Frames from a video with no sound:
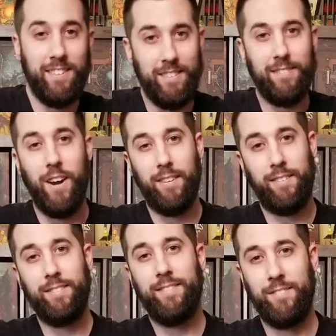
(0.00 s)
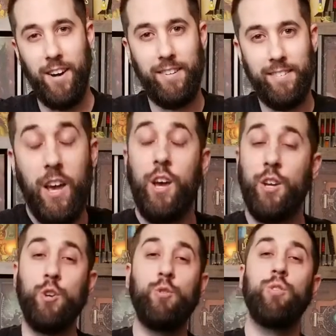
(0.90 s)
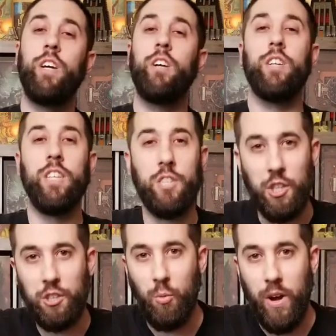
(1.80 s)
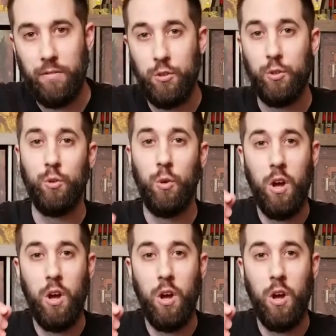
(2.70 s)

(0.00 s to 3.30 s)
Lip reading: Right? Right? You literally just went to